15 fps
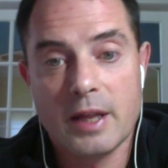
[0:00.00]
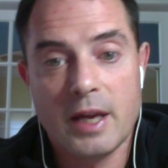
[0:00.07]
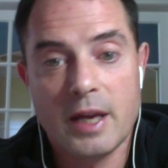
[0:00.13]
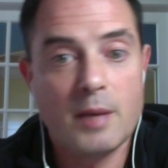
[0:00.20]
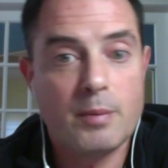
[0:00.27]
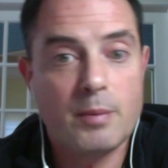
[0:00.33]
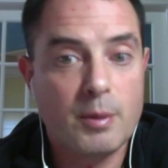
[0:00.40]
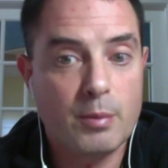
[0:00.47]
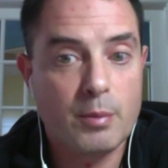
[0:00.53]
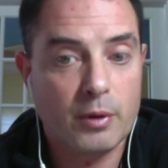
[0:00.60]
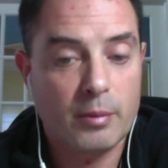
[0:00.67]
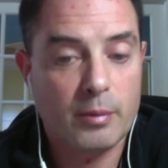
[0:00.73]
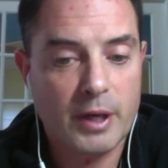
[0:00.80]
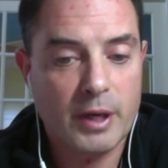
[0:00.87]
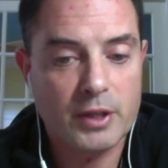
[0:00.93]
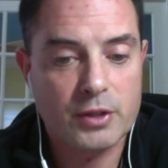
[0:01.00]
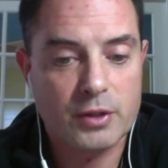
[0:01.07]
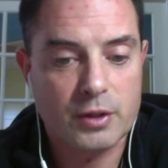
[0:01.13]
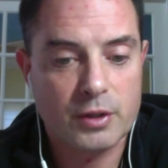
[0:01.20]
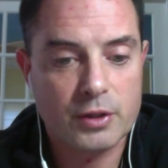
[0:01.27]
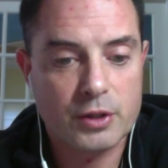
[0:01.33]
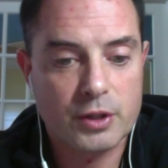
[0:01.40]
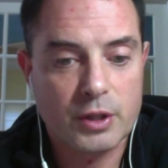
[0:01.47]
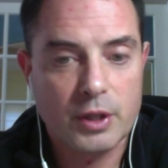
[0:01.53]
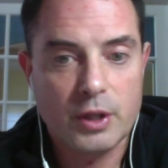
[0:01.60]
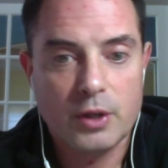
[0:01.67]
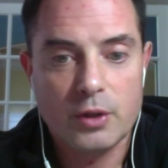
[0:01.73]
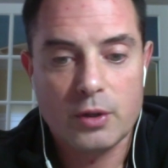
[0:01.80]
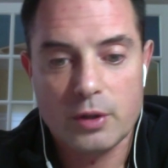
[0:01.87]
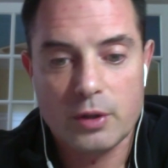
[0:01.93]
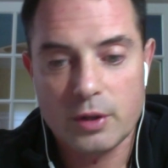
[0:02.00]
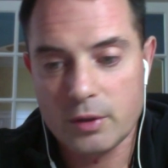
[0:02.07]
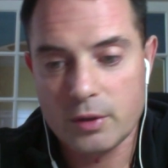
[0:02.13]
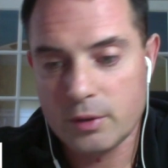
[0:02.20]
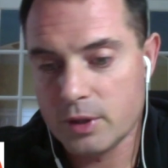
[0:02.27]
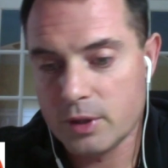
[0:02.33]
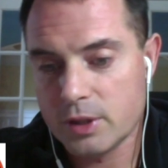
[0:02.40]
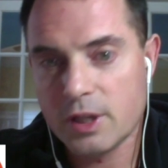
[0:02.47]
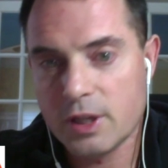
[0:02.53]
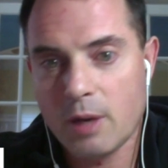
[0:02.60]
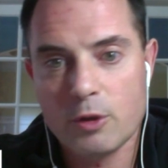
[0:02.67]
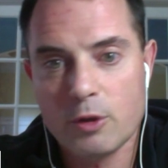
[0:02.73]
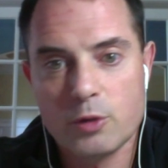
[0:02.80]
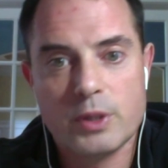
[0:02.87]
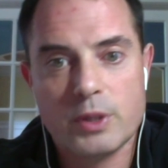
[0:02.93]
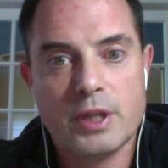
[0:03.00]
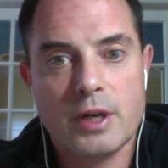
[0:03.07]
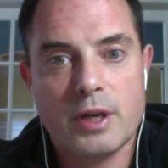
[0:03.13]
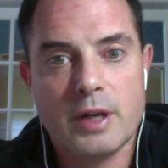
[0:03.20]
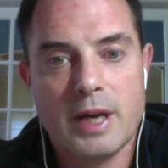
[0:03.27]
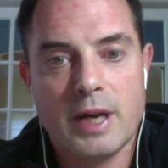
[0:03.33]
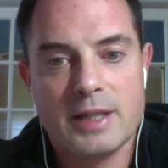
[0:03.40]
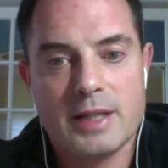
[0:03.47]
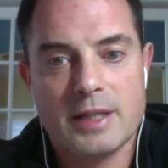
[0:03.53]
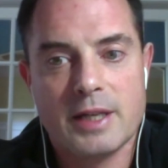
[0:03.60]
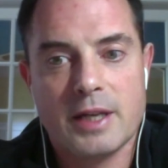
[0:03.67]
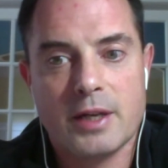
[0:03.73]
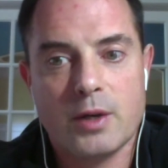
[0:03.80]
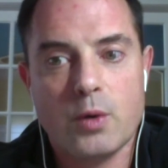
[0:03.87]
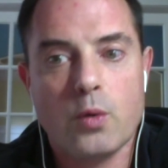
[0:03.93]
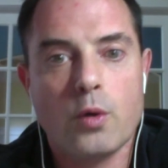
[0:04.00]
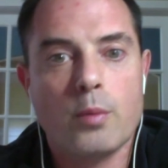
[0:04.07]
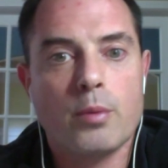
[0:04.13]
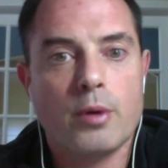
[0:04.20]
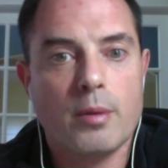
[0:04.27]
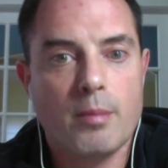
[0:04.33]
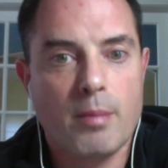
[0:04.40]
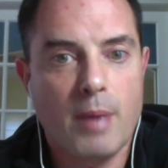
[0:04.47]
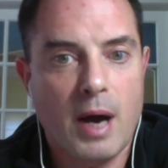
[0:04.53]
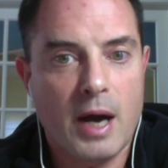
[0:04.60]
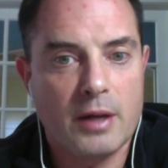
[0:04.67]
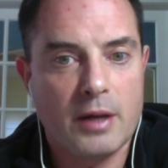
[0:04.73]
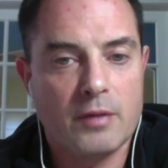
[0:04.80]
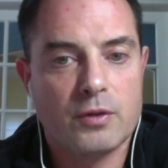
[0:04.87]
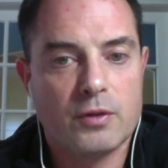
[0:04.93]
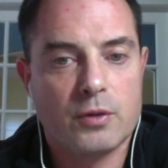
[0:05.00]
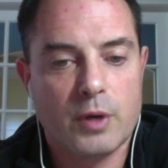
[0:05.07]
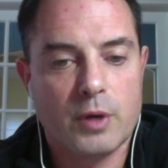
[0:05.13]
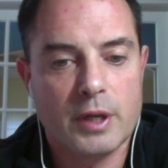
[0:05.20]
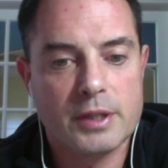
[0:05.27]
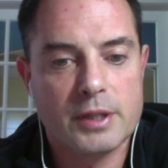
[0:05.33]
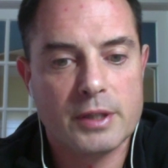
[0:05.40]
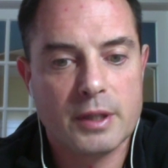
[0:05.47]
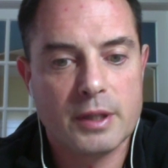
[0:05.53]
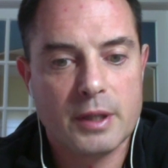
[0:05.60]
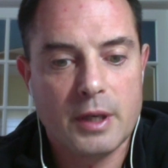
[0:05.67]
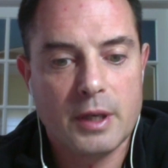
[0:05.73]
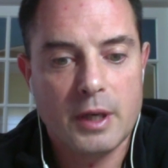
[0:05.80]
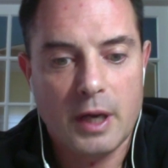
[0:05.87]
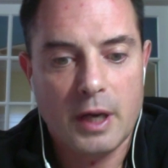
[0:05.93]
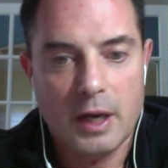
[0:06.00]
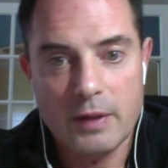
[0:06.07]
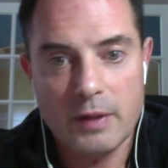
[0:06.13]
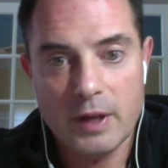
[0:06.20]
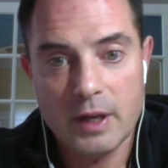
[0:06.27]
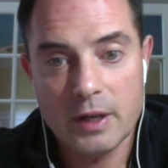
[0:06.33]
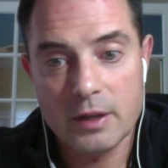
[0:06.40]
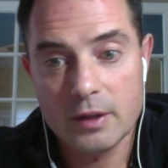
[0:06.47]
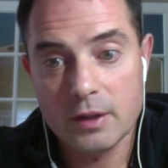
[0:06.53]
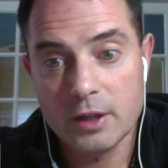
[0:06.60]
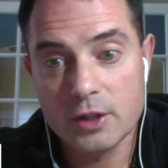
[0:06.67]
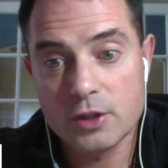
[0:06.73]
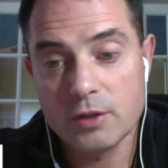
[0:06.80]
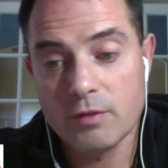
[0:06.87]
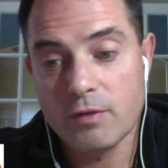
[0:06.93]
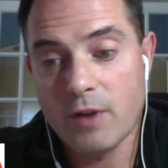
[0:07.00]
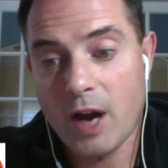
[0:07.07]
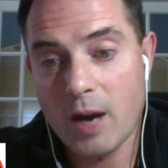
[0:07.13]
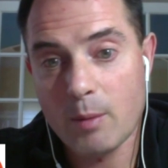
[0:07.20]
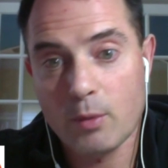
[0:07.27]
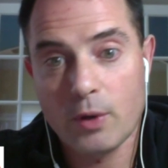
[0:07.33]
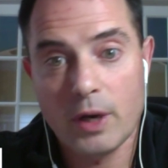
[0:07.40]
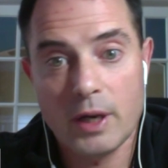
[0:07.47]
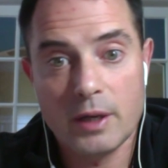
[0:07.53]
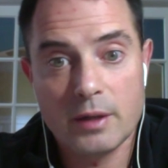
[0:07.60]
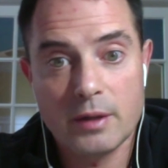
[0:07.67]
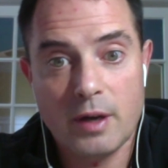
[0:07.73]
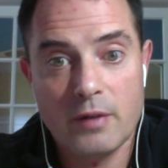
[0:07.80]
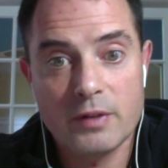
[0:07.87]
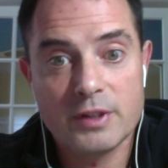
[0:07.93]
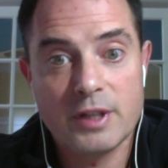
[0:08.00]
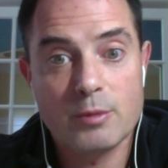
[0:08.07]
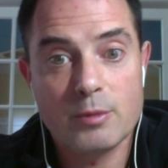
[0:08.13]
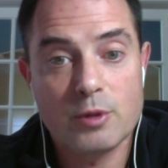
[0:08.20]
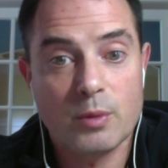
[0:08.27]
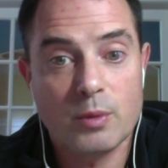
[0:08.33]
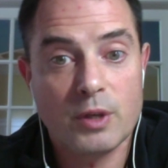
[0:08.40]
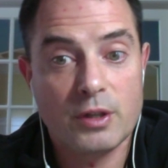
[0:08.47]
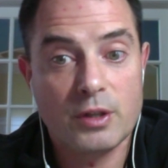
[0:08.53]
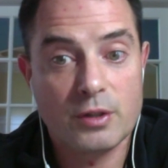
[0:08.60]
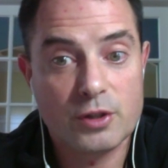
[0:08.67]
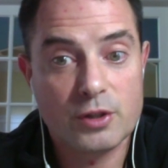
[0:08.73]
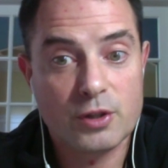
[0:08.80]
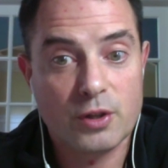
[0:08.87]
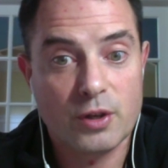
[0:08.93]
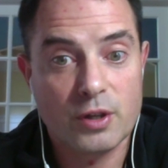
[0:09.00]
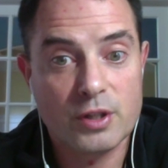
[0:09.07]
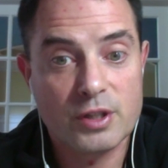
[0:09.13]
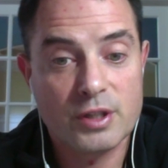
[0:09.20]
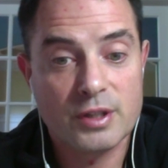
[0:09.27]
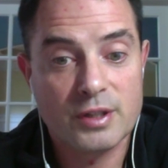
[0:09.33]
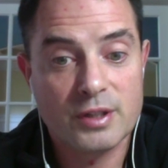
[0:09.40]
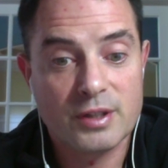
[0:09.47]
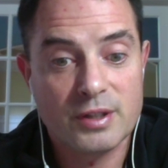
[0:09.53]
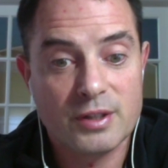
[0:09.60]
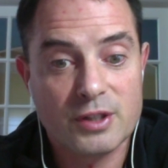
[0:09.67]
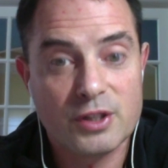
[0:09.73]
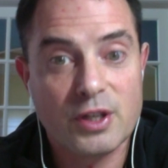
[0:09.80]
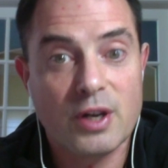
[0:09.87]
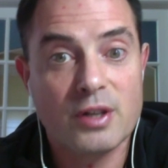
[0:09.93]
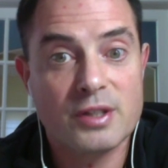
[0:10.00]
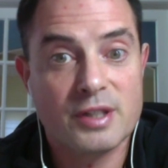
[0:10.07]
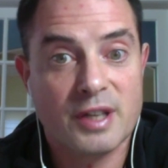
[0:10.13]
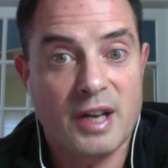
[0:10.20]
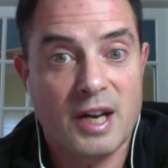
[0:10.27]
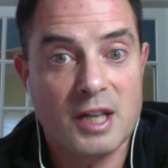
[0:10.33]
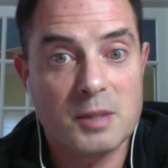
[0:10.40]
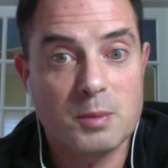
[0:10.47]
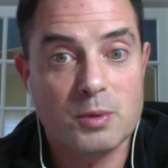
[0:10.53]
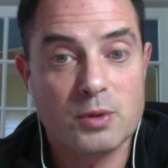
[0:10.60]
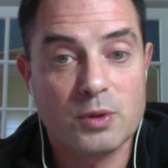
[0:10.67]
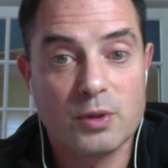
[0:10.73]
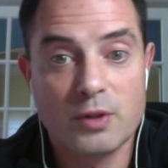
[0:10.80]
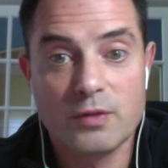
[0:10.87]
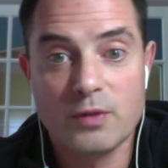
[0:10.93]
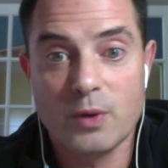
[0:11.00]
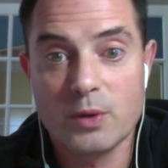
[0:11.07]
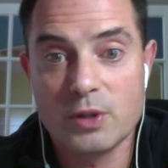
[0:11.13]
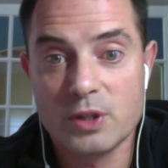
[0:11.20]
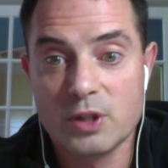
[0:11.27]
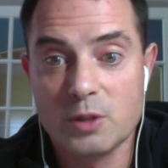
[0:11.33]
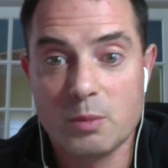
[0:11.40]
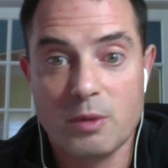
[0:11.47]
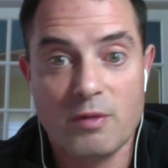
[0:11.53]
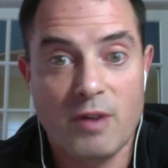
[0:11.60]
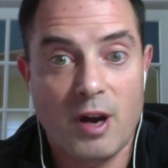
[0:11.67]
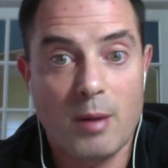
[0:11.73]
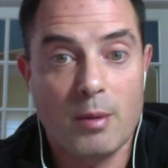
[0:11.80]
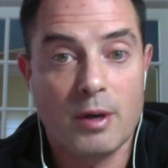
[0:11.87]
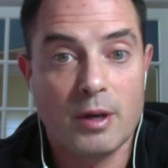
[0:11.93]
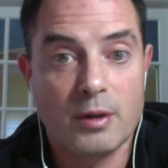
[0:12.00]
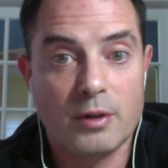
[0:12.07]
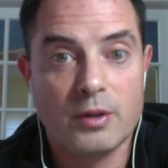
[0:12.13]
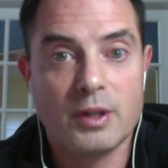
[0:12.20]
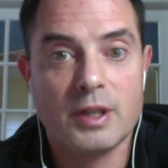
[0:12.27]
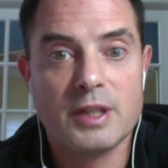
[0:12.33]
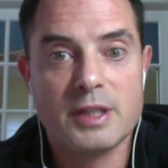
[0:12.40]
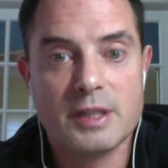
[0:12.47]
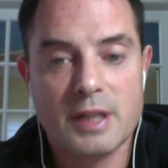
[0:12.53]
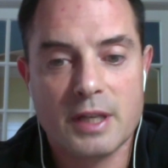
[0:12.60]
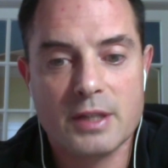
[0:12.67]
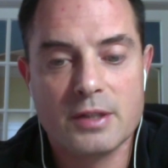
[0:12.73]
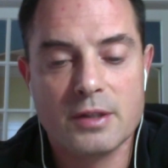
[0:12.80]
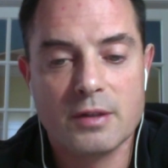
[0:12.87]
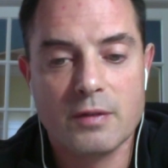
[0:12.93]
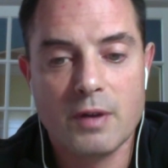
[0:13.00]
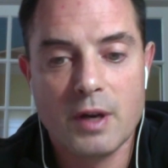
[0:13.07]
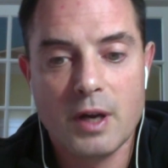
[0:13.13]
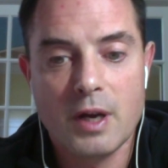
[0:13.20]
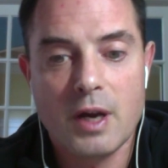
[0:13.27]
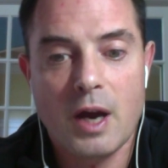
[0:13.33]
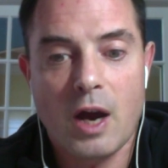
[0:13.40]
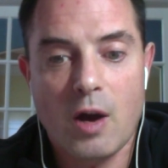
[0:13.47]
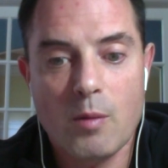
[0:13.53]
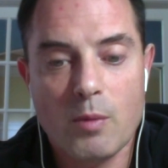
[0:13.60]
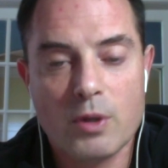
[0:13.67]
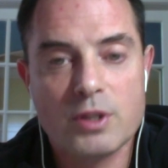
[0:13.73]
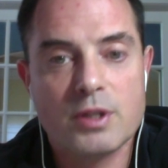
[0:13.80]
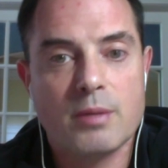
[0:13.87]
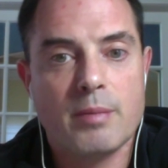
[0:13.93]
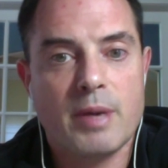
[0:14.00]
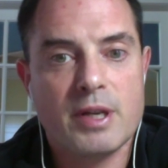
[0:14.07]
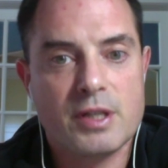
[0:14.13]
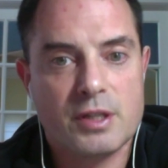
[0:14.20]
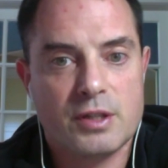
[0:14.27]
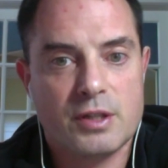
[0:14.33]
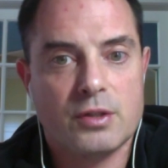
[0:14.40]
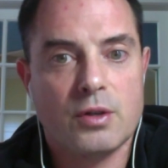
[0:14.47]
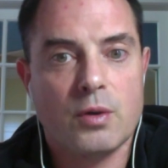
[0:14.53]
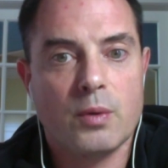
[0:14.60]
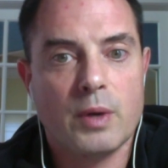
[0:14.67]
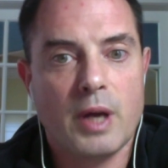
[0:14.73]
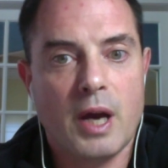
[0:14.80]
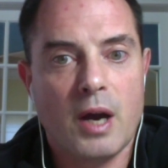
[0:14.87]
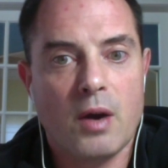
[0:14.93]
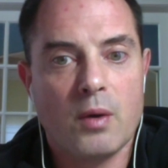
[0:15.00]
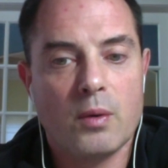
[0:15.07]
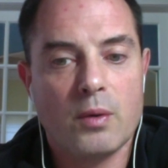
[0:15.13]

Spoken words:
8 people in my church, this is how much we shared as a corporate body of Christ. And then it should vibrate every time someone in your church shares the gospel. So your phone should just be vibrating, and you get a sense of how much the message is going out